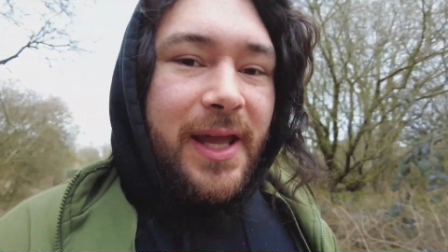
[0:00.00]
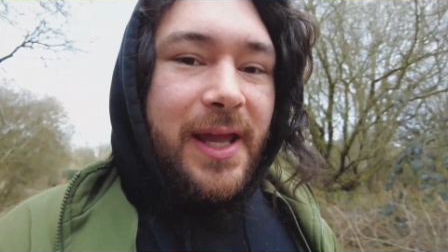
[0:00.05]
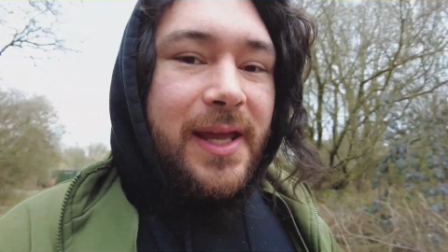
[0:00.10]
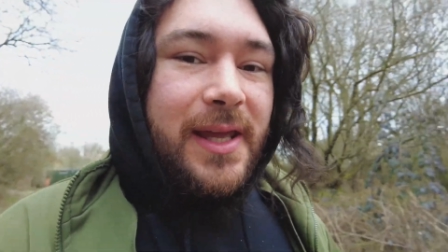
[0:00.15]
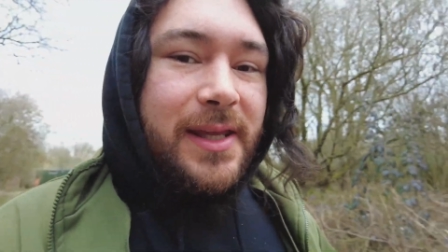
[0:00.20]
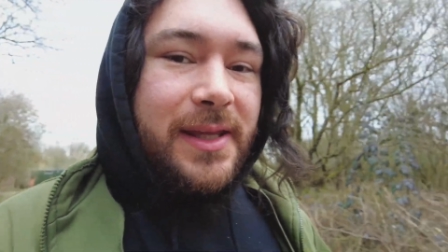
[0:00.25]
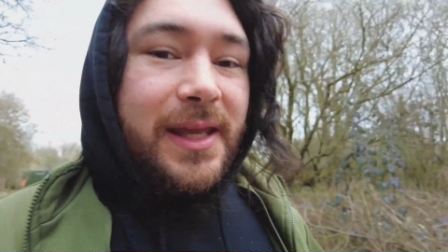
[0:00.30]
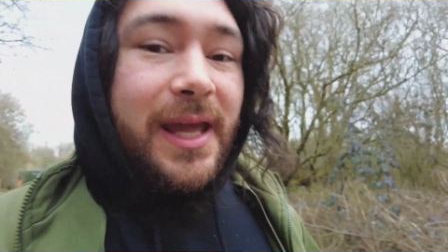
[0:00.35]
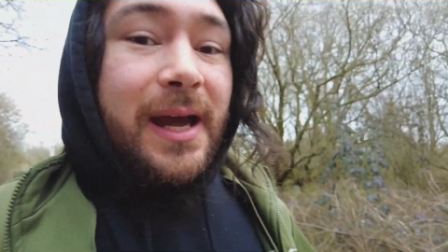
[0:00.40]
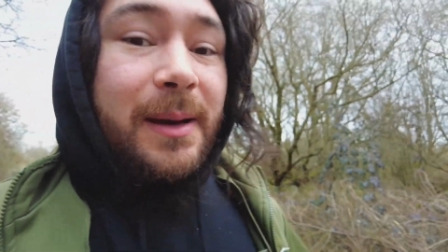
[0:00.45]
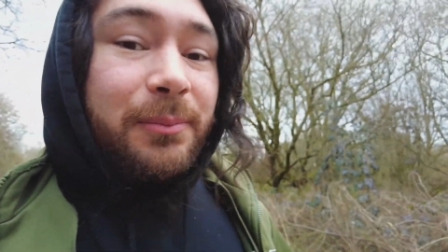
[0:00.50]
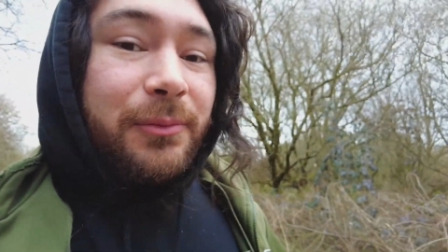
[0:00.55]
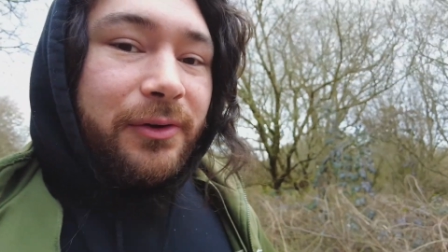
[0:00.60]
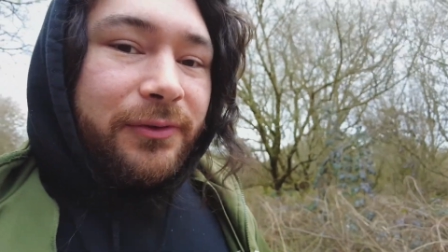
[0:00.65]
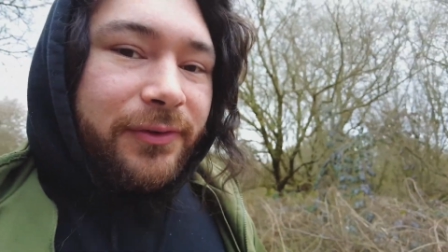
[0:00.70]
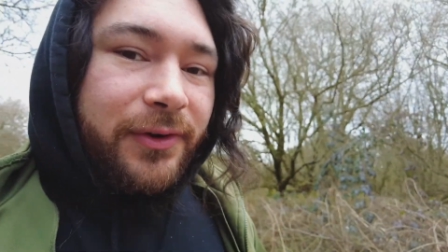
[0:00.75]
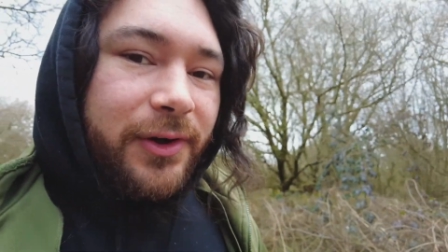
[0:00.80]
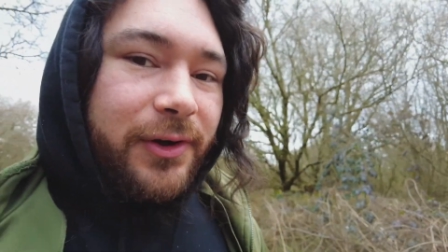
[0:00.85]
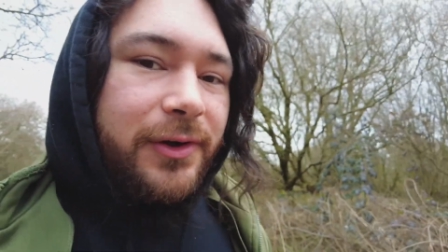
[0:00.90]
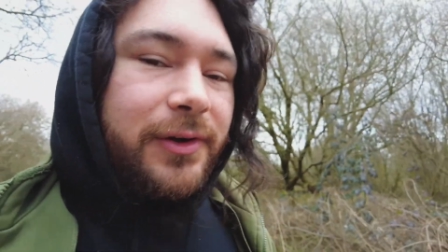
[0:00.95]
a camera
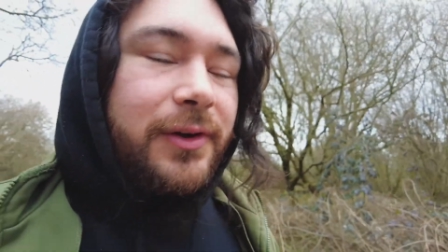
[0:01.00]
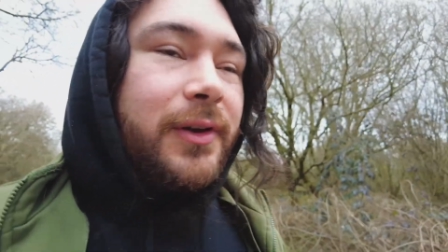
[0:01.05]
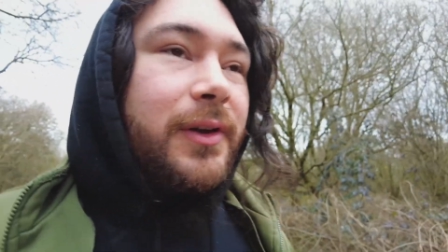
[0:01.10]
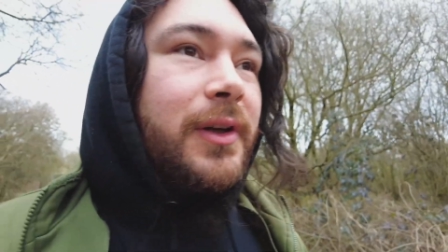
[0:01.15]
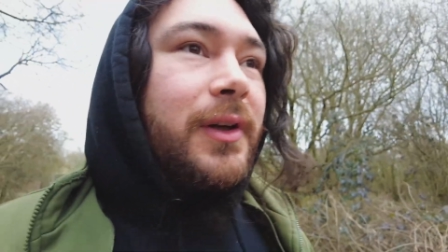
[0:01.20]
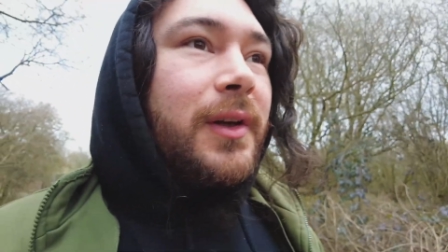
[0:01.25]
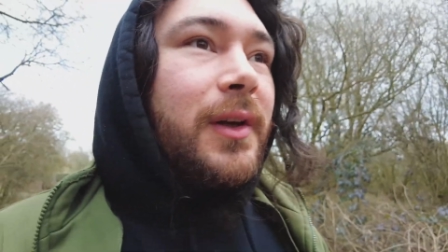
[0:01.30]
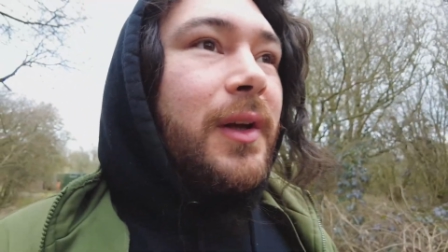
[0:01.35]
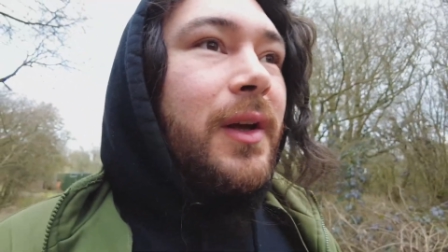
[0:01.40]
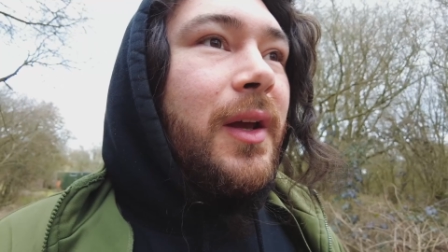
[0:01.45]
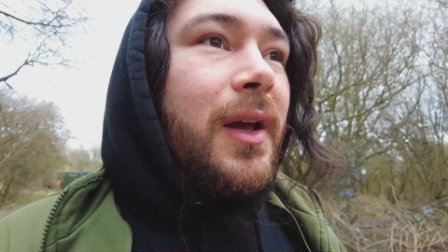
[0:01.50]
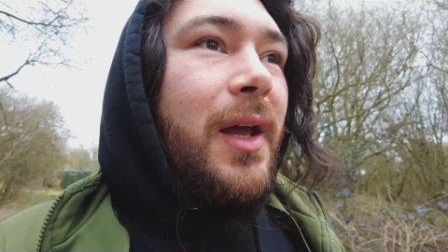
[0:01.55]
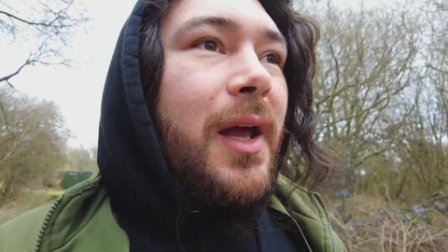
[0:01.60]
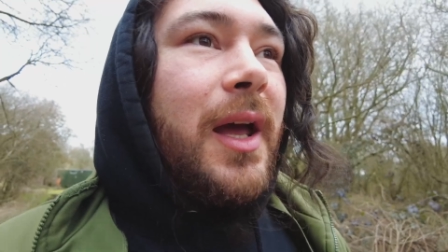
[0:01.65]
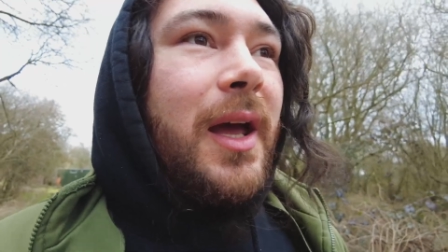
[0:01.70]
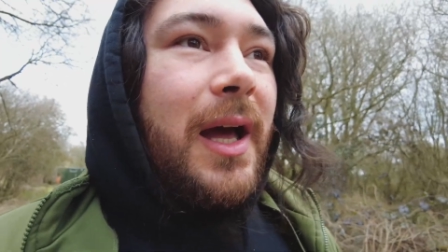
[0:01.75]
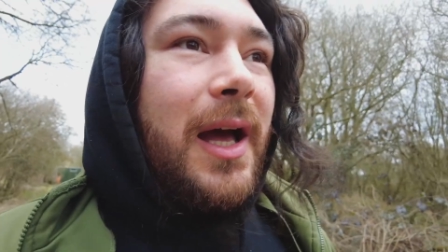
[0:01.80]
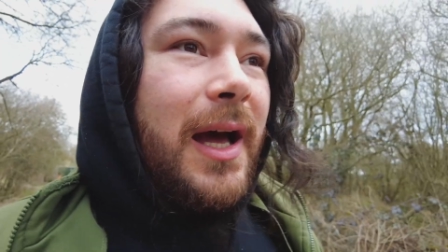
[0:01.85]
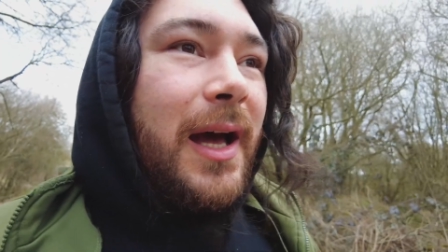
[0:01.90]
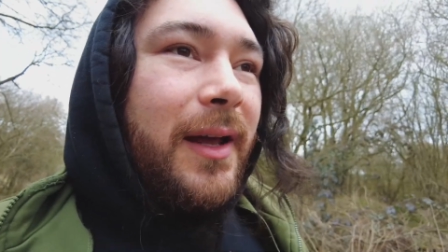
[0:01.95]
phone
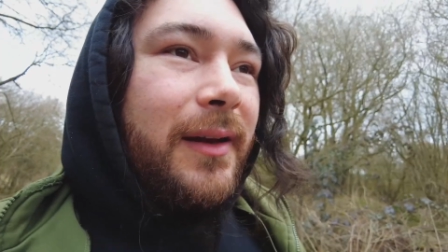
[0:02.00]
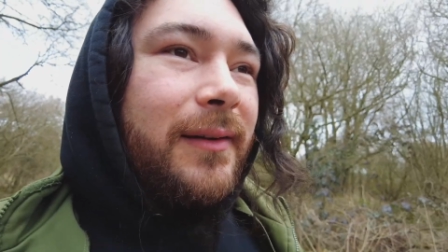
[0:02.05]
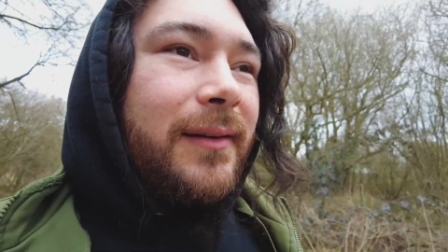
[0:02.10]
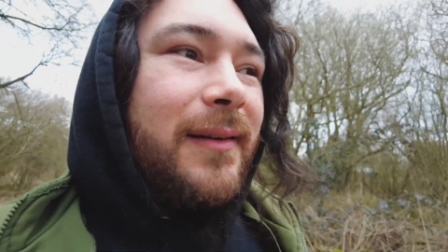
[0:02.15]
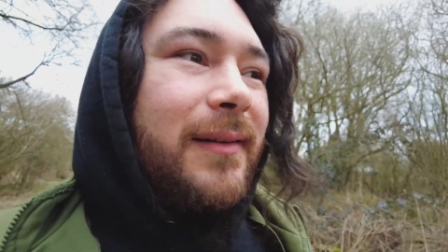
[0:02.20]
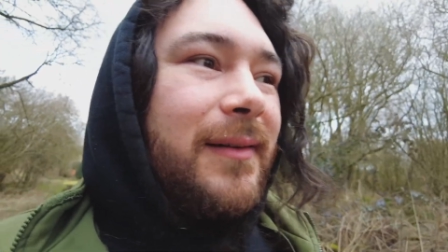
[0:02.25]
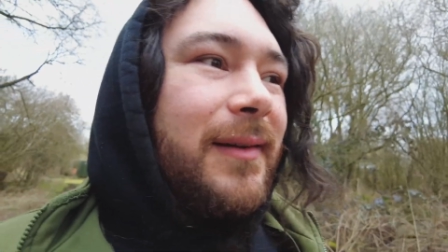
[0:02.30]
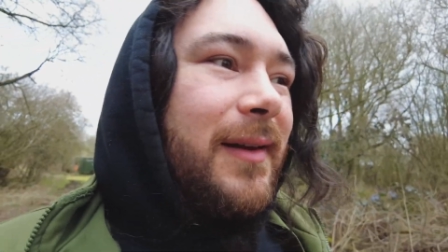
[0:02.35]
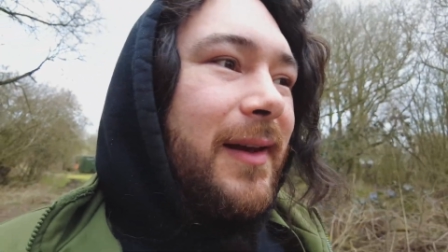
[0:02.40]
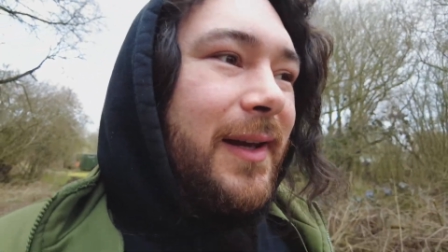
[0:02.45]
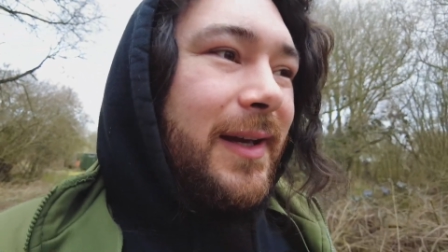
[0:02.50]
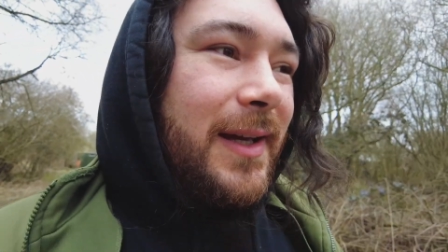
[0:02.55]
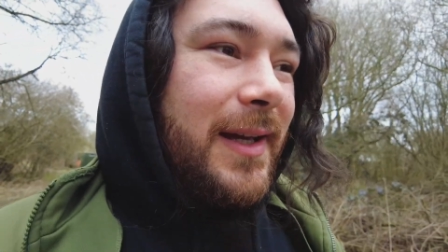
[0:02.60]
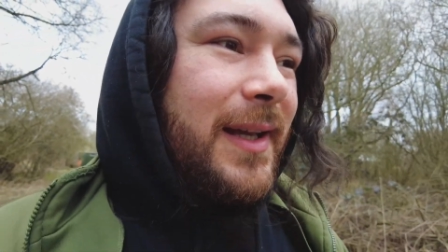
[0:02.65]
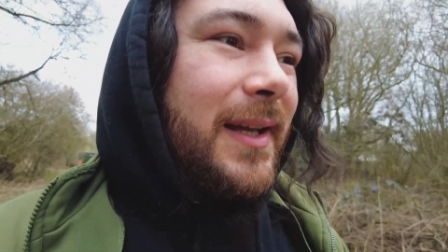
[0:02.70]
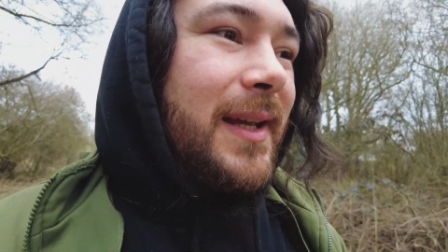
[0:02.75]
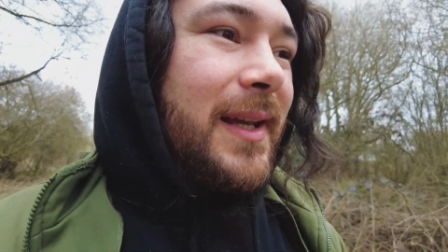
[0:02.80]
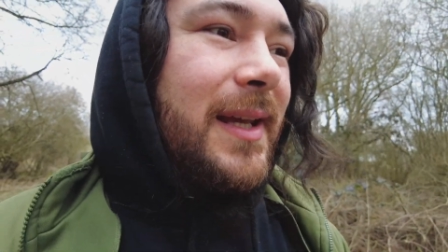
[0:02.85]
and uh,